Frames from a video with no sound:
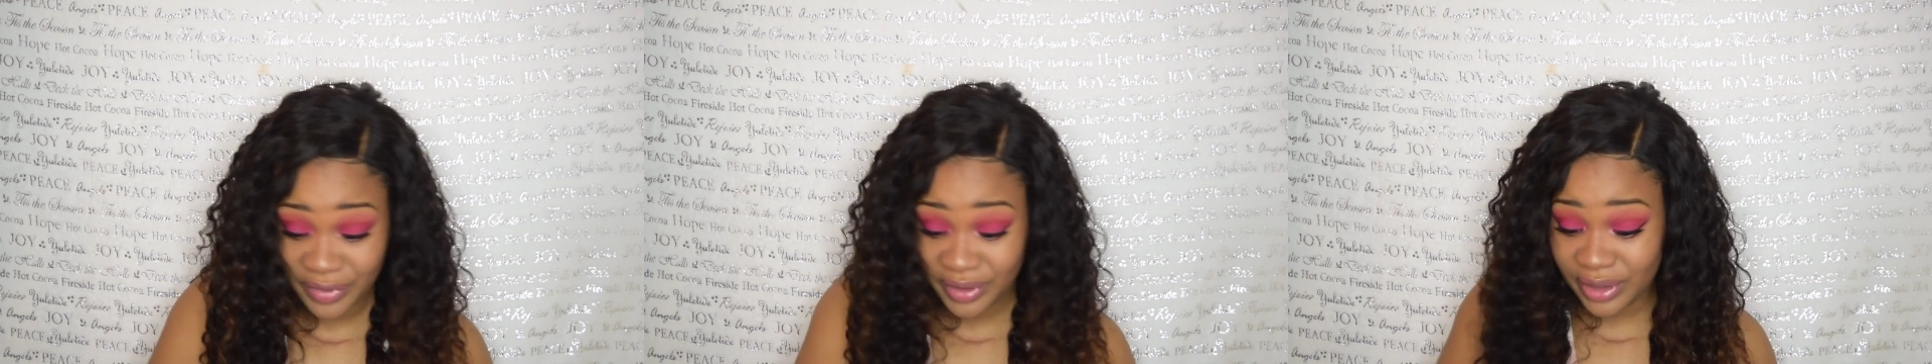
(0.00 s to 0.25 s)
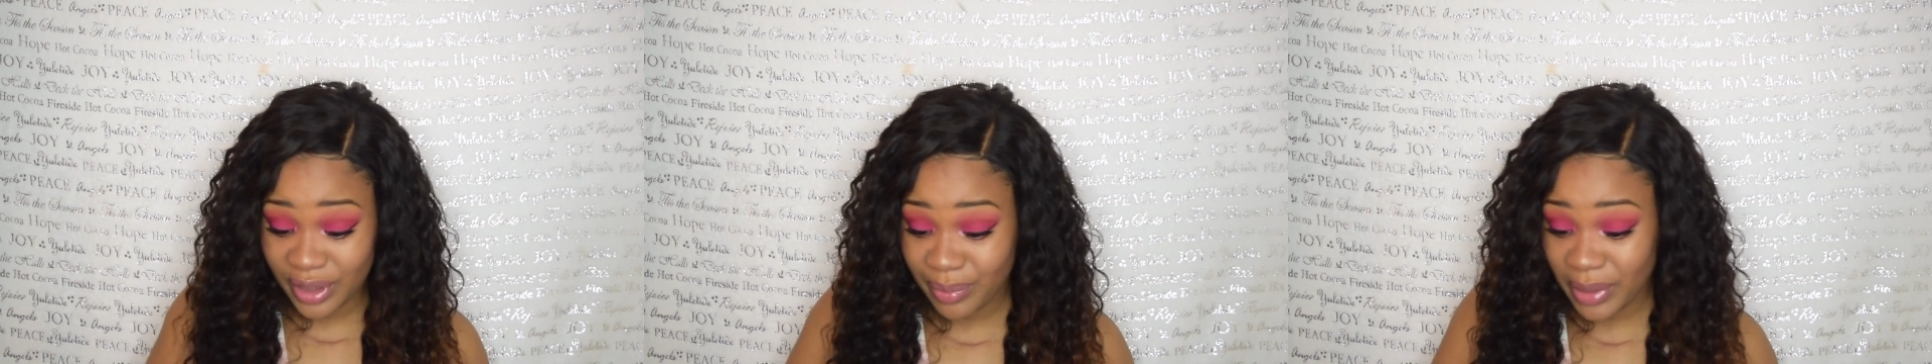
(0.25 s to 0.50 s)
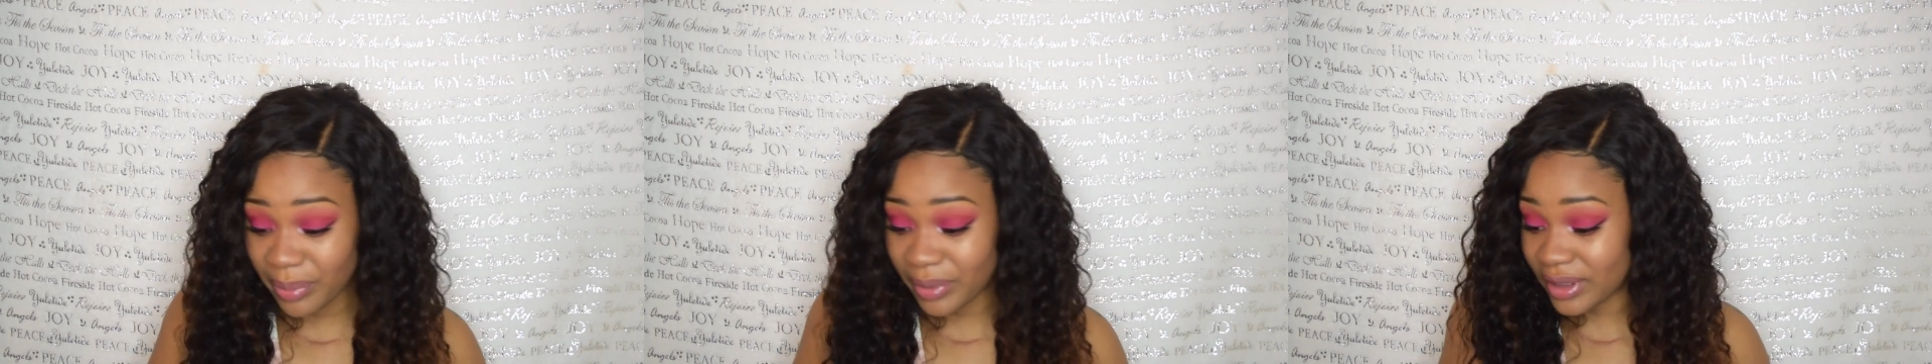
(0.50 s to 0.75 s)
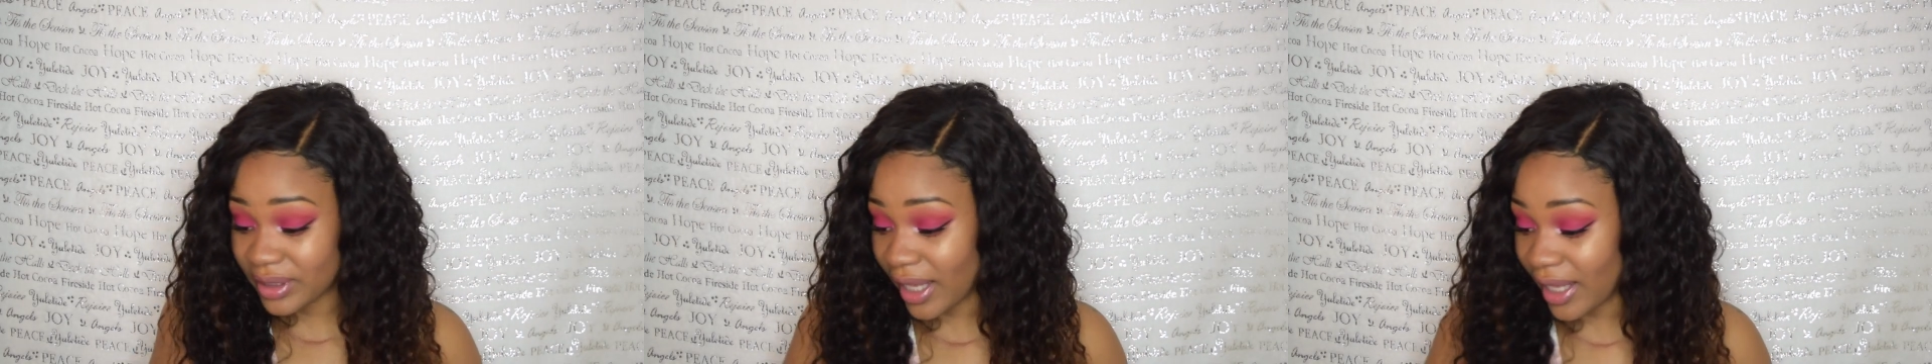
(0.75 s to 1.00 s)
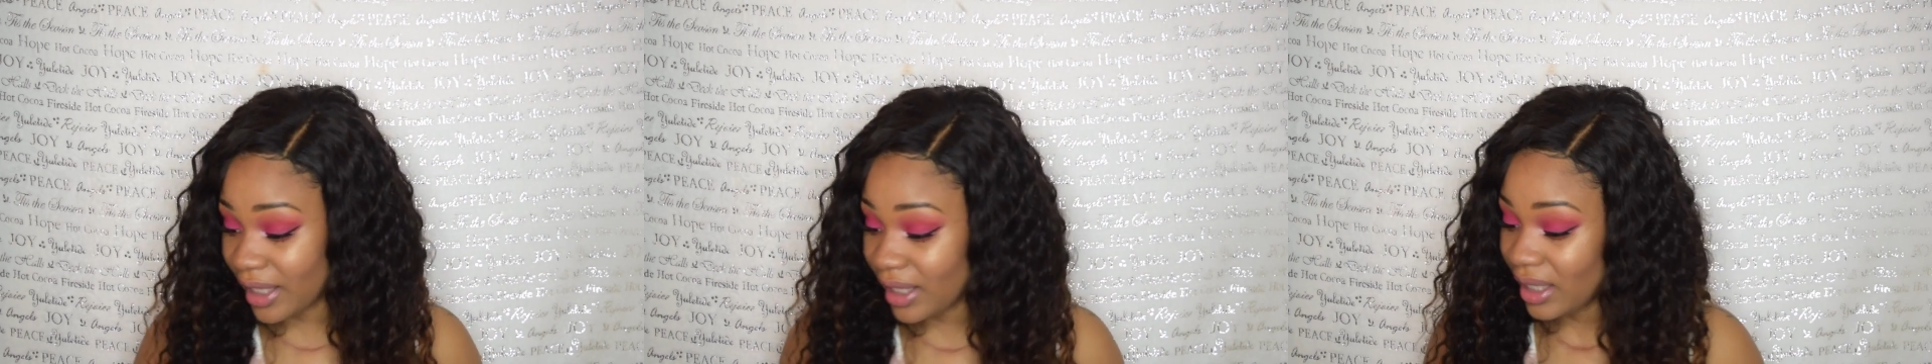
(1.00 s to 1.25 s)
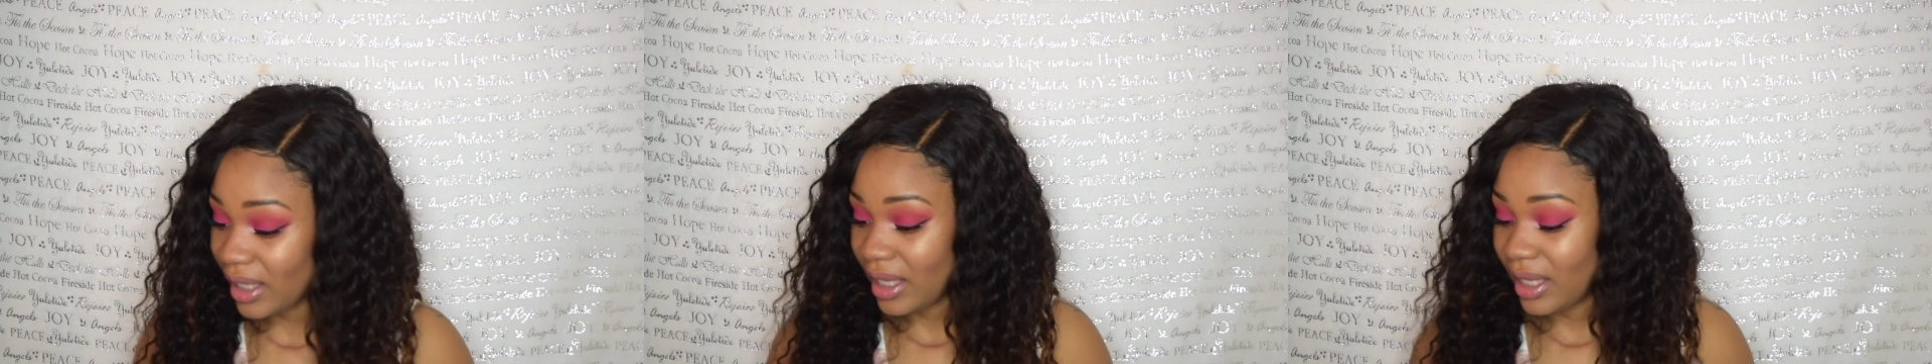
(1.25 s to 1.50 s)
Some people say
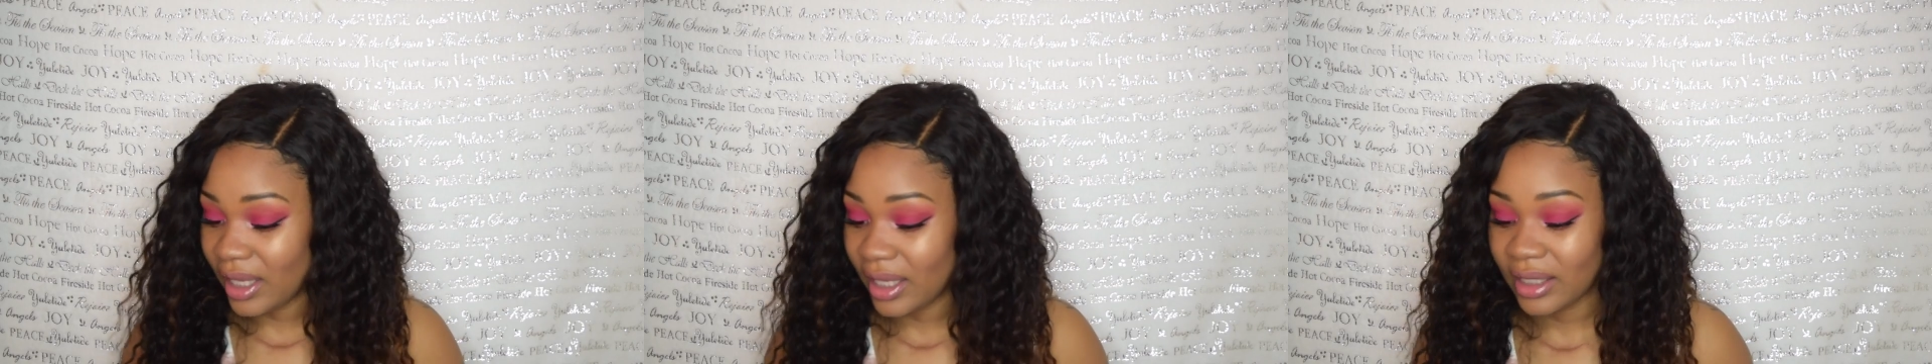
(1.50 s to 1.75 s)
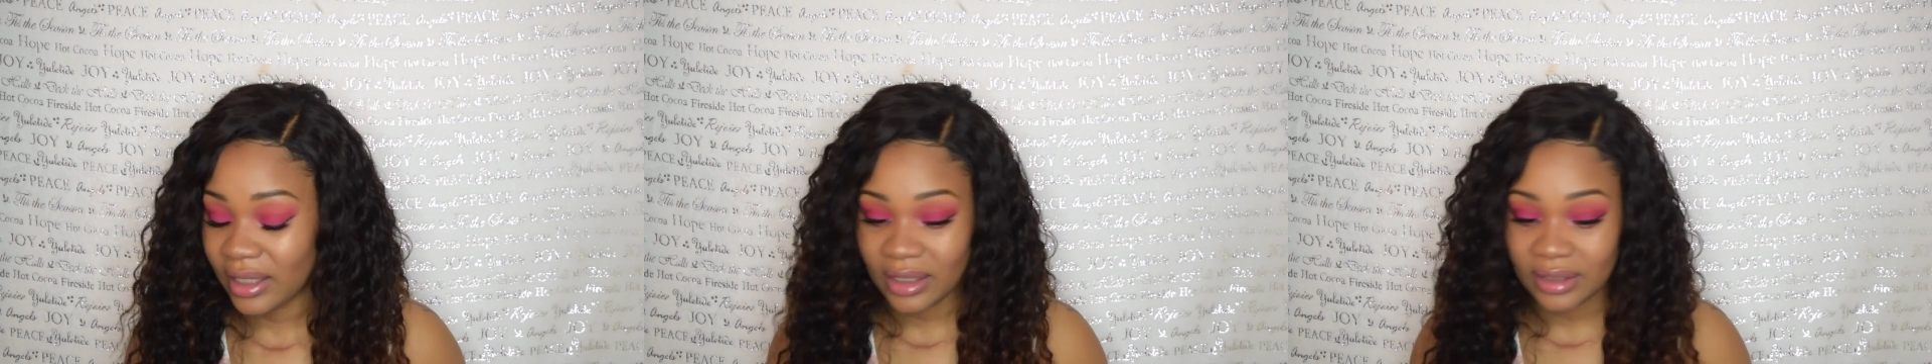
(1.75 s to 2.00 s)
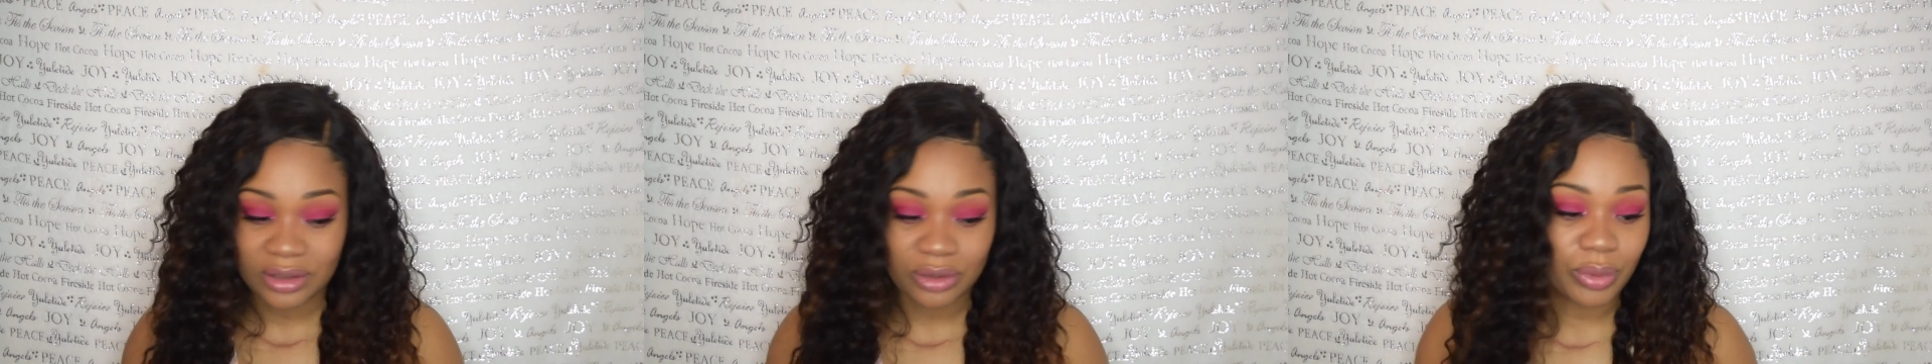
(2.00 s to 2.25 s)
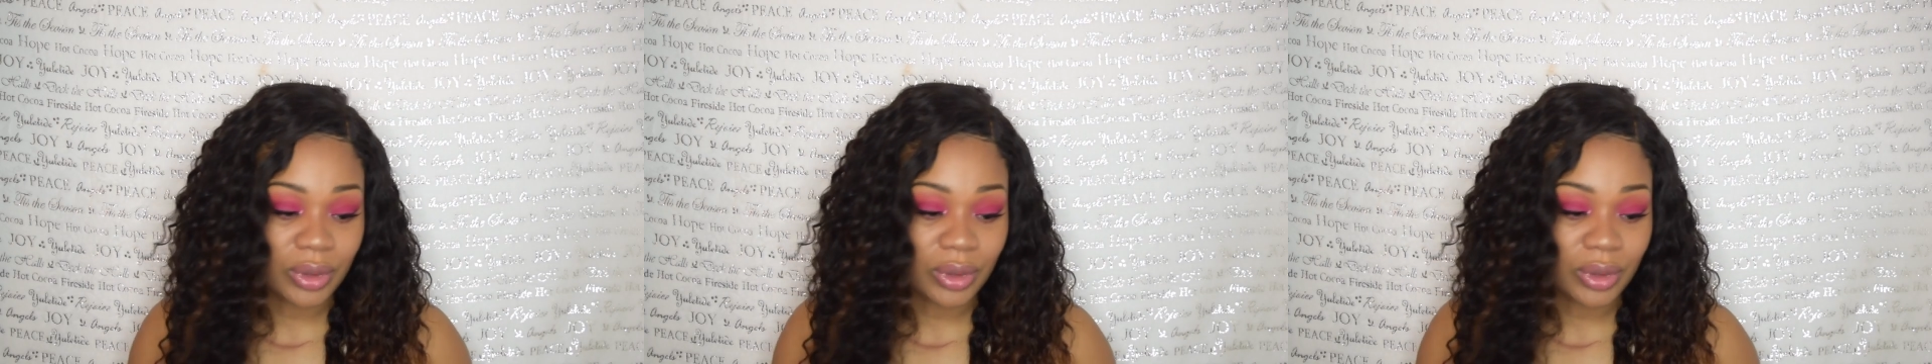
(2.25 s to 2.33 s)
it's